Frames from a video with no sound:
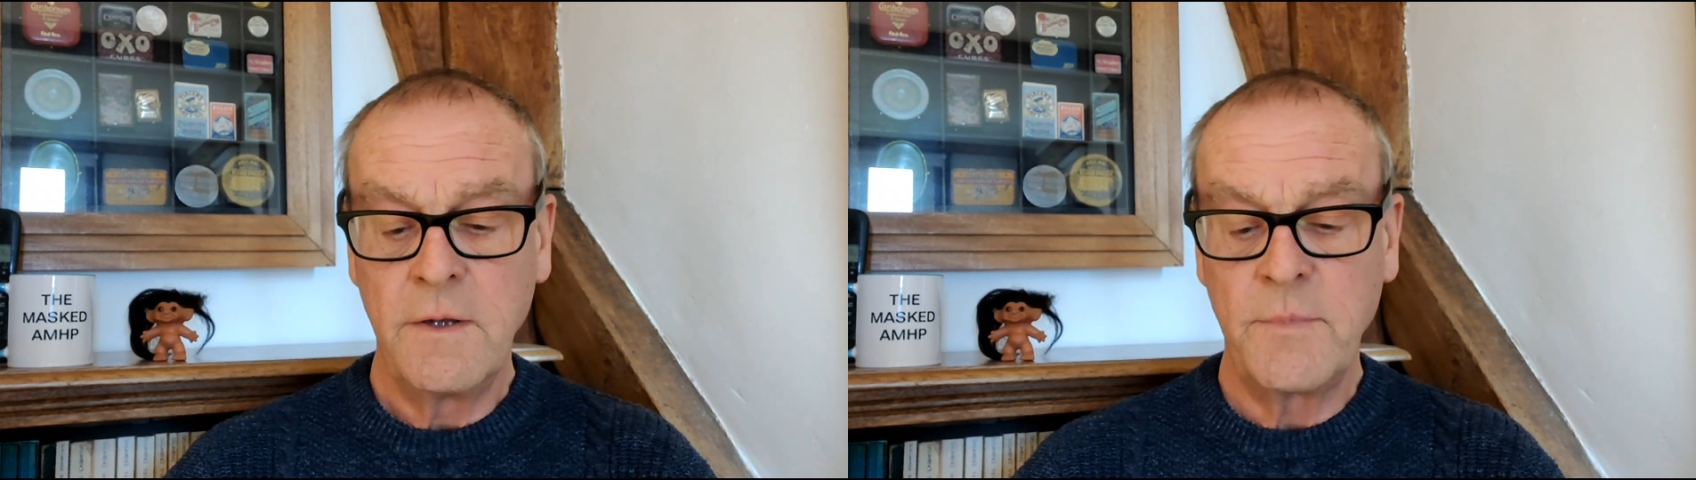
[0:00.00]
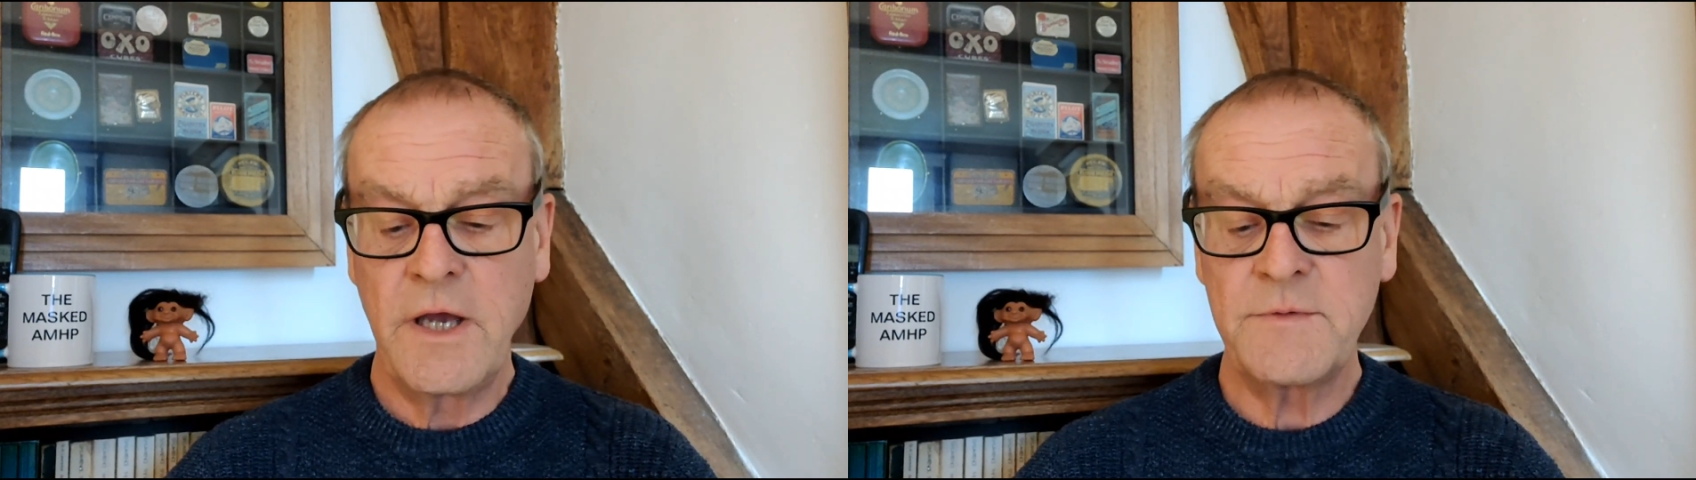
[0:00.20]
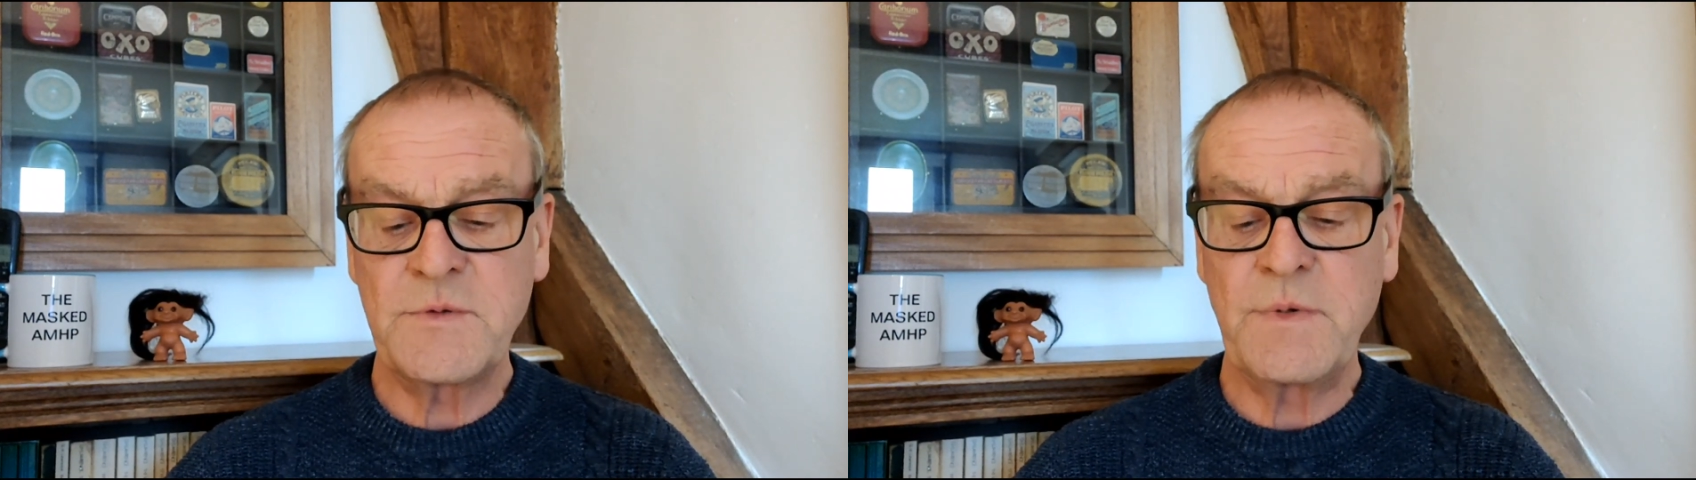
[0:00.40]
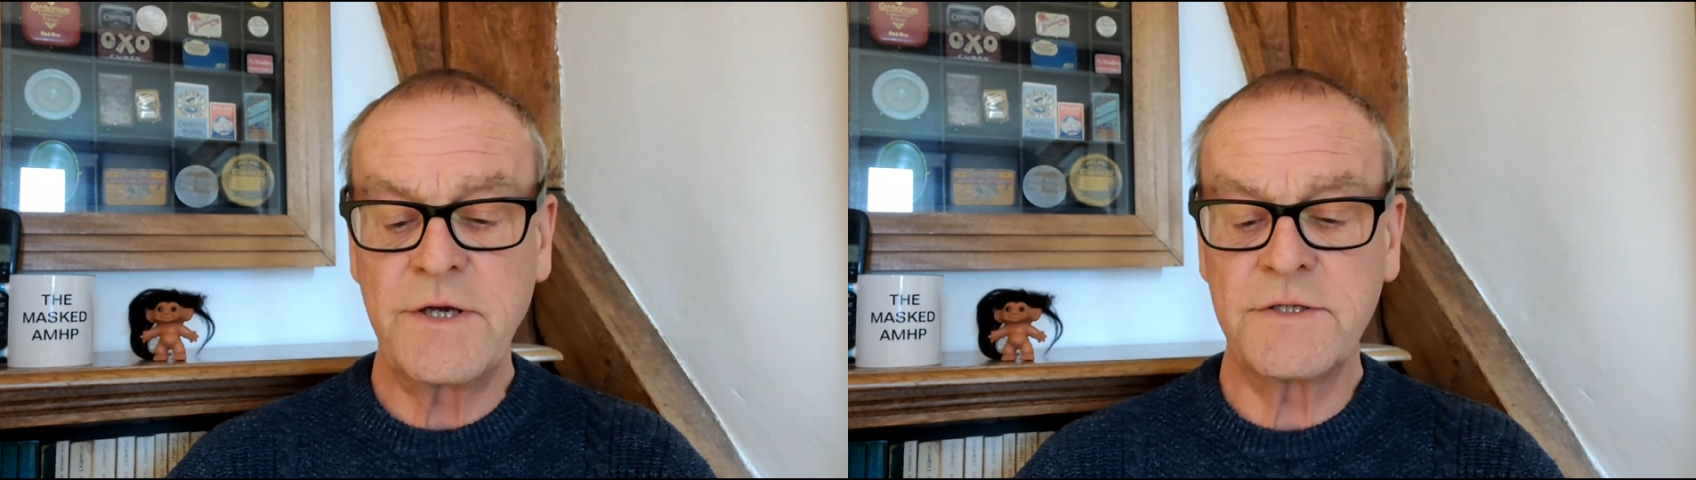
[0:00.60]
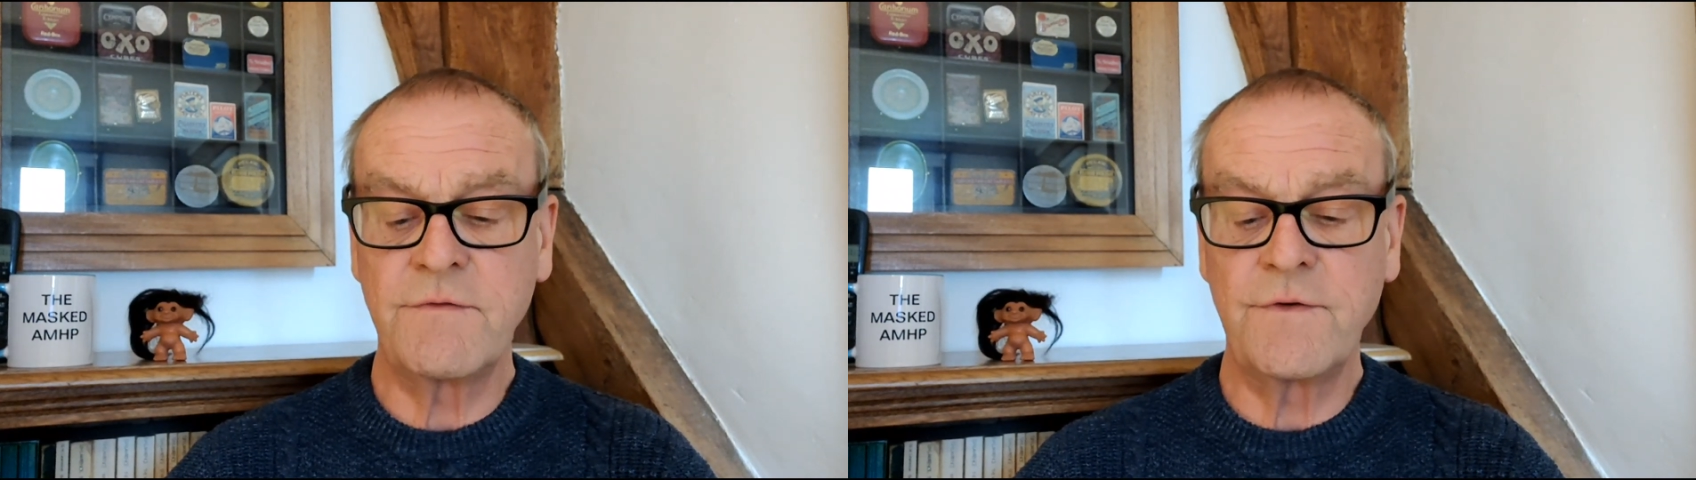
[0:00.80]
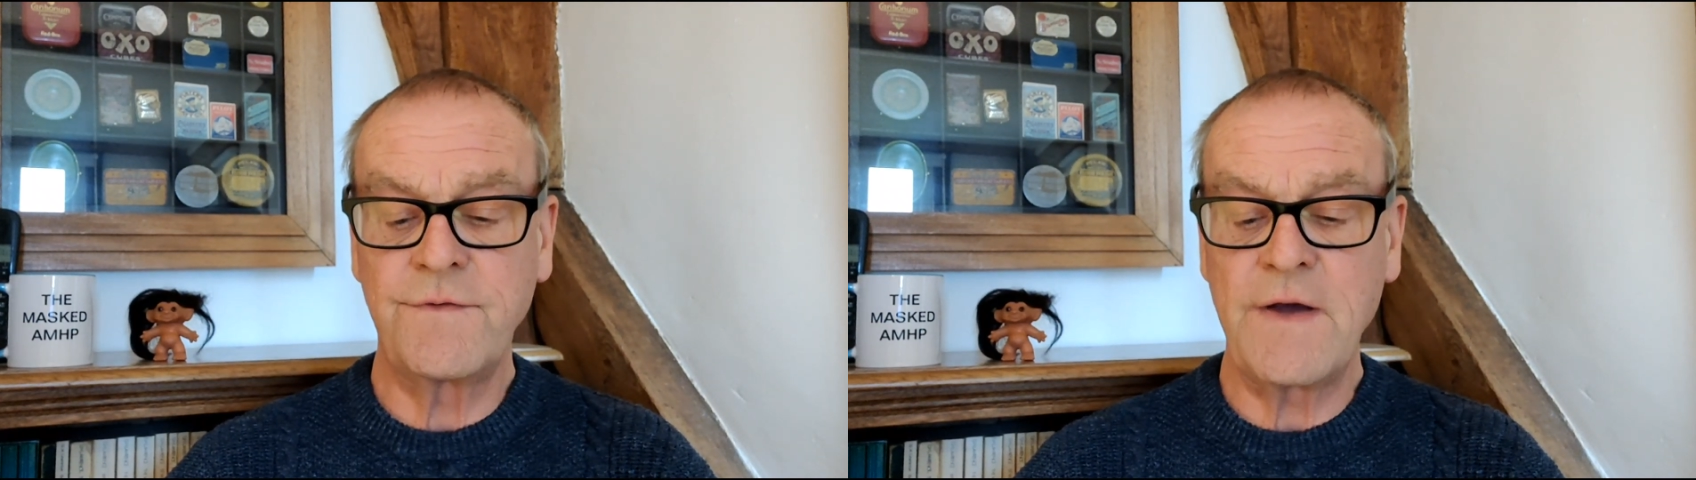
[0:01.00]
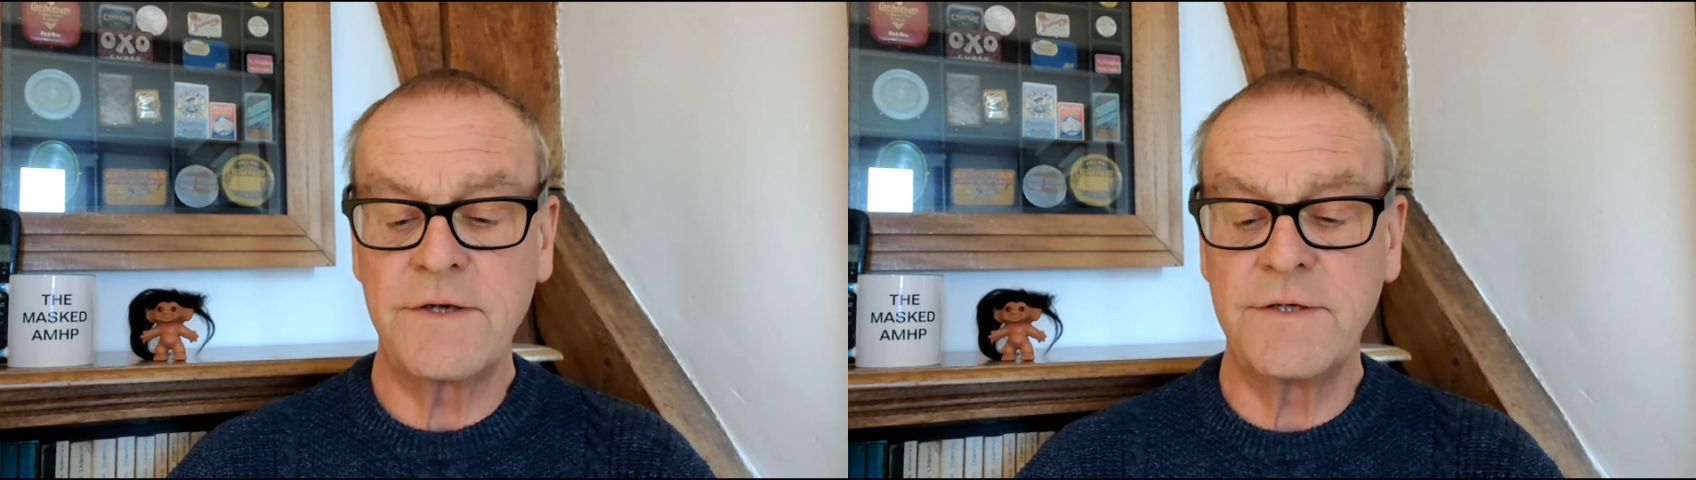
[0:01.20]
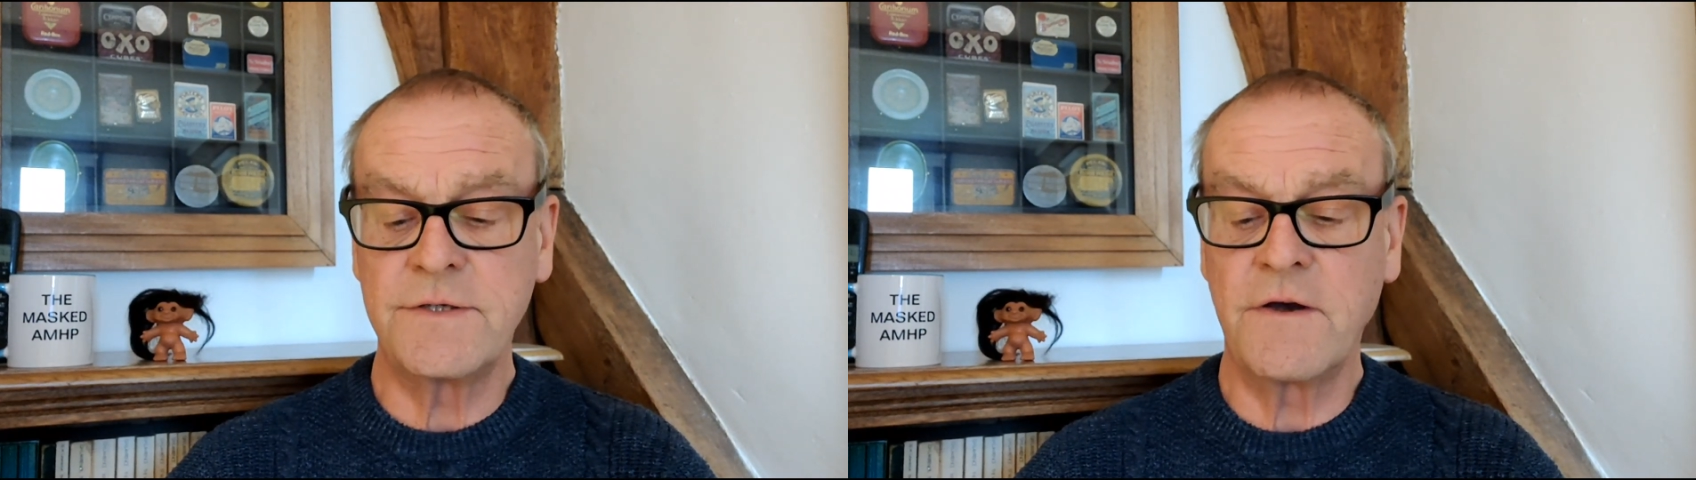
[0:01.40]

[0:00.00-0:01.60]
perhaps because of the factors